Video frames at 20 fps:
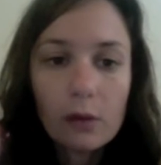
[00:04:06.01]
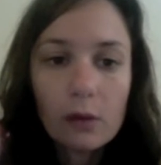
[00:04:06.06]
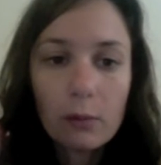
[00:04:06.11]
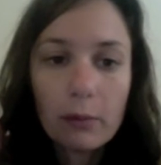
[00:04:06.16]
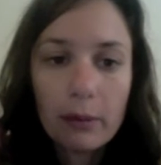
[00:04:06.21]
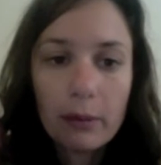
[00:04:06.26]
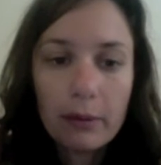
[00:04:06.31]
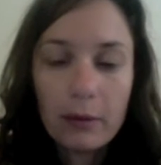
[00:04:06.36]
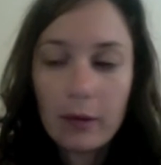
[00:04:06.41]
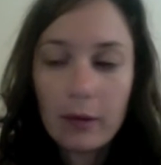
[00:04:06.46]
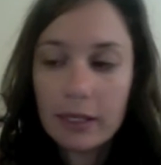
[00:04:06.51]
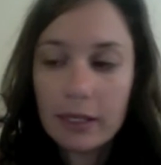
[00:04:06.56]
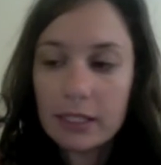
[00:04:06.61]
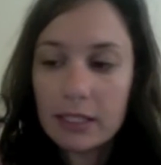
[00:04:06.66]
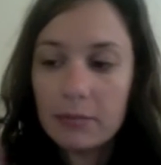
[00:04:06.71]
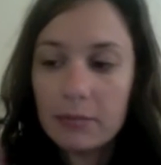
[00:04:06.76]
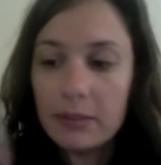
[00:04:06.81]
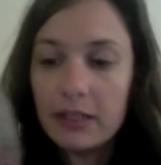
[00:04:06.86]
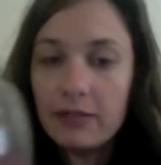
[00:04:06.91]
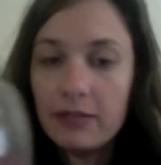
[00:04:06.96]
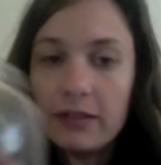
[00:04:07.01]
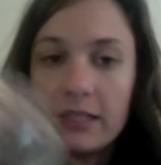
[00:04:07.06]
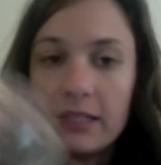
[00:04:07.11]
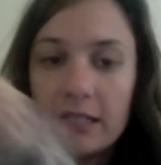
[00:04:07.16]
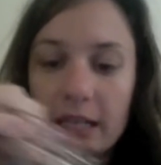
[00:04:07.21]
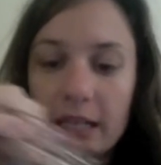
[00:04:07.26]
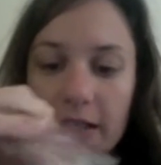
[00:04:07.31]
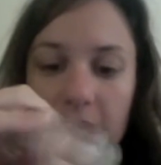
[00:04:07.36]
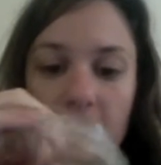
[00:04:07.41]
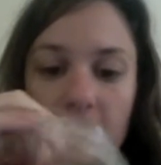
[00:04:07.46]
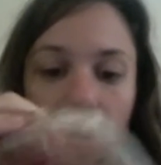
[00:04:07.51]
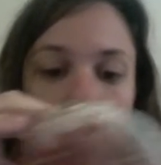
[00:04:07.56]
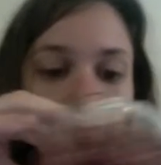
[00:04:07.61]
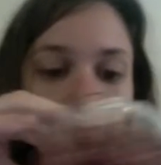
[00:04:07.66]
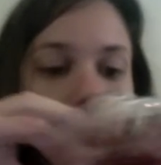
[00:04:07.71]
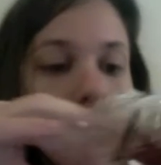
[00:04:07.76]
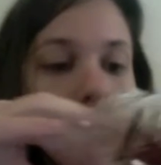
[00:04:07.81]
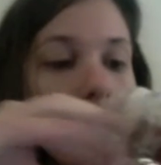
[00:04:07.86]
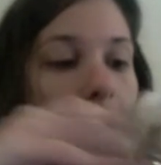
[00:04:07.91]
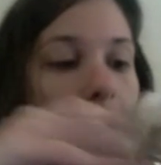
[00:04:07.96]
maybe watch some TV, take the dog
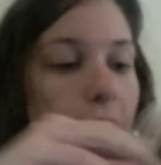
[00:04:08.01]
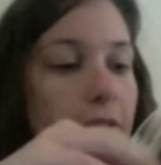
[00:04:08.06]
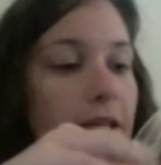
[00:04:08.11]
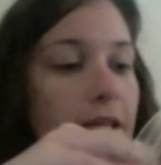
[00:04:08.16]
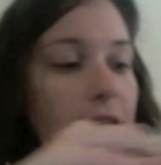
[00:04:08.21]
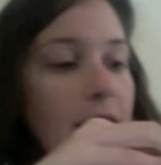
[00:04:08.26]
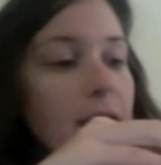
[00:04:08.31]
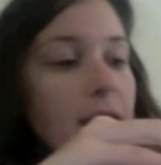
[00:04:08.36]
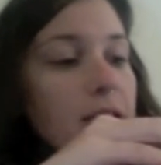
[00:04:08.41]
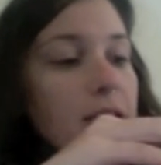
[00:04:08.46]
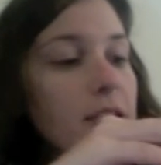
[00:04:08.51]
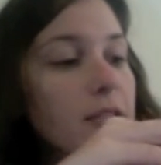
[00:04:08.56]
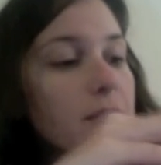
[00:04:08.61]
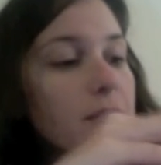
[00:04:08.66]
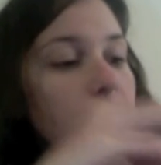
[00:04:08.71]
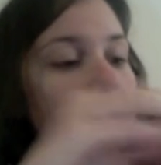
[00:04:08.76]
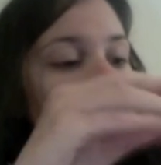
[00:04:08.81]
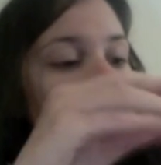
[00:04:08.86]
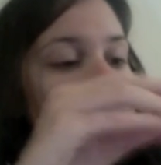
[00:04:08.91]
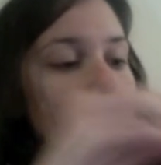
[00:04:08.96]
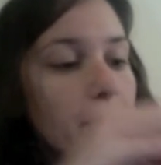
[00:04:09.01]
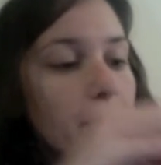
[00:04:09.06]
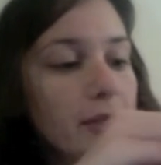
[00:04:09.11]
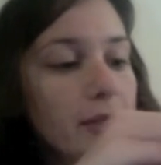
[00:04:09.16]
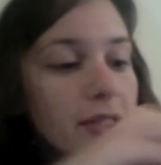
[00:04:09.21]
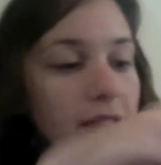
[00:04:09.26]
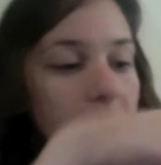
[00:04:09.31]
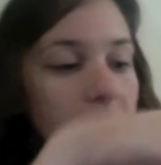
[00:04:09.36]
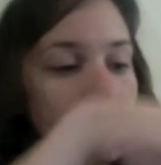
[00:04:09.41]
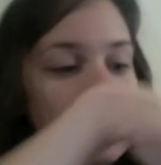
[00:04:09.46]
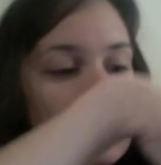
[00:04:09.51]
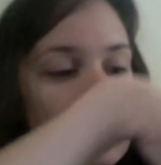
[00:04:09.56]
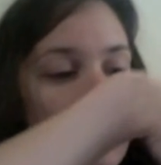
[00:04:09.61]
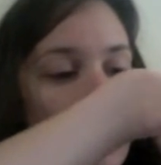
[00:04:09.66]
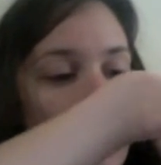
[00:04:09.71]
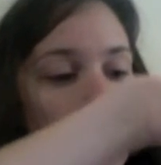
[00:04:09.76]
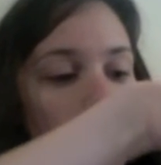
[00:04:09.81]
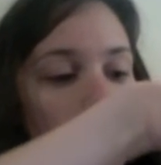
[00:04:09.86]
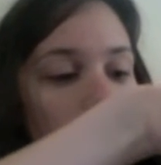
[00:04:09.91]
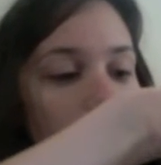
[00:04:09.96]
for a walk, eat my delicious
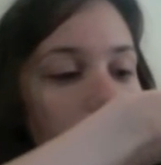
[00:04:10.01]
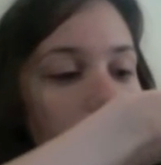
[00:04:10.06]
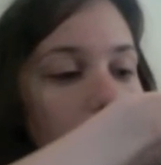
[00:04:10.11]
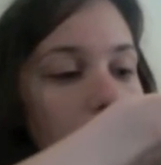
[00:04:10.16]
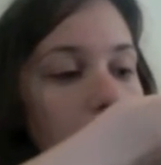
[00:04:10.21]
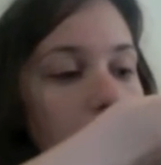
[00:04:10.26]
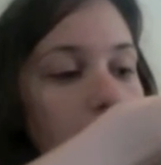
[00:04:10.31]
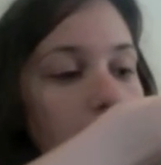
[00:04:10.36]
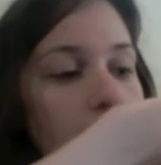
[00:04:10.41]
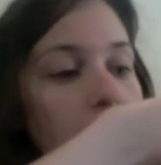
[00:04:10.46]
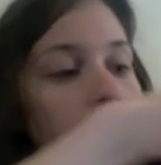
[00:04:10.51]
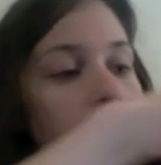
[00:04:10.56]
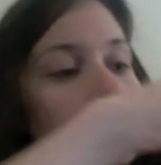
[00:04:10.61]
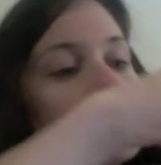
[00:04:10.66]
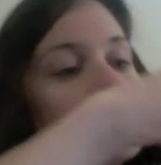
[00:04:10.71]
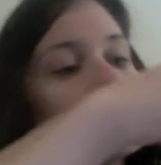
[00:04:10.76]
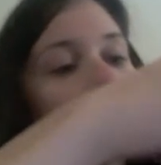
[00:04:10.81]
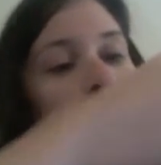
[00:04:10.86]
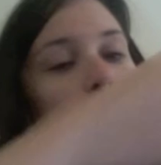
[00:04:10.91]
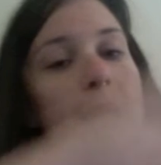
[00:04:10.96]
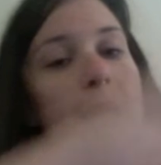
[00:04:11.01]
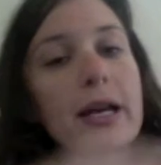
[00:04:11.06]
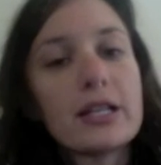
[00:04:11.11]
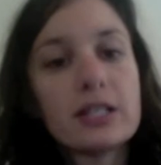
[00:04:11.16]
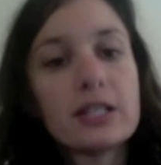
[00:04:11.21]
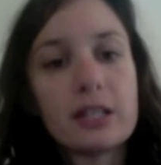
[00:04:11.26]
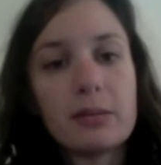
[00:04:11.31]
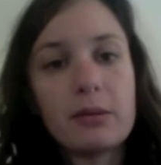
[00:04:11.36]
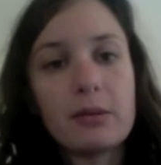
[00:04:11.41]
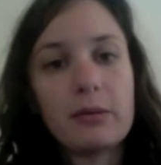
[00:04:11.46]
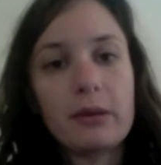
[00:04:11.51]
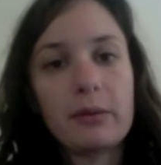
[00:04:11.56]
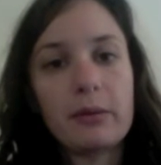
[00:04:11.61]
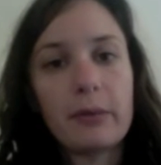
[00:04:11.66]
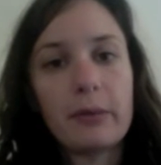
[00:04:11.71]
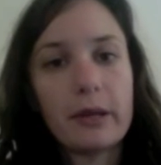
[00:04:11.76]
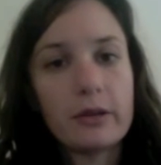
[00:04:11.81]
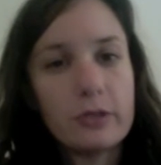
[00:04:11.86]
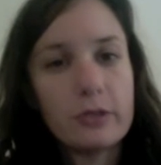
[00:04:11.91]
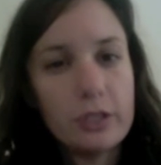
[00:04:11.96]
pomegranates. I've never smashed them and made
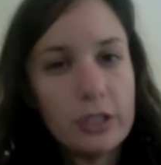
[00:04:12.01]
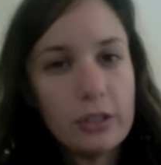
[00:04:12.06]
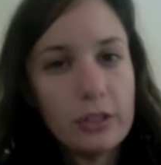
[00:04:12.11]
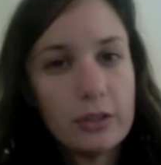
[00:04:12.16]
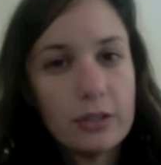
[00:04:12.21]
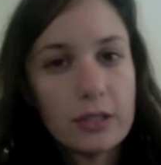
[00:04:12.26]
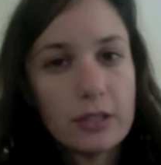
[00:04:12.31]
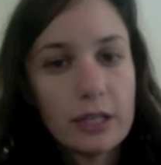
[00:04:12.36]
my own juice.